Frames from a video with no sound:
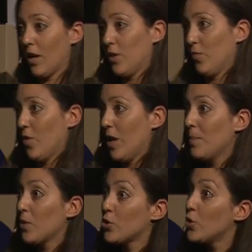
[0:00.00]
a kind of way
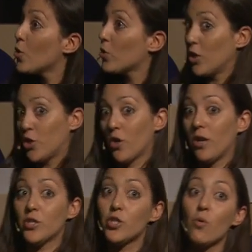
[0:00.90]
because you know that
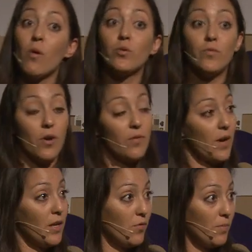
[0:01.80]
journalists know how to
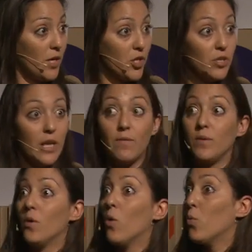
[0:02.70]
verify information. They've
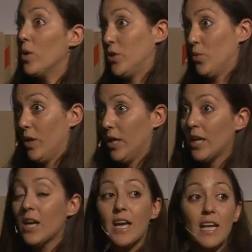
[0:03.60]
been always doing
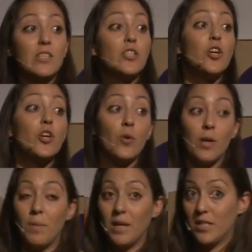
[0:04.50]
it. It's their
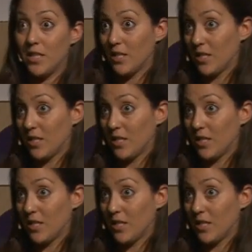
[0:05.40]
credibility at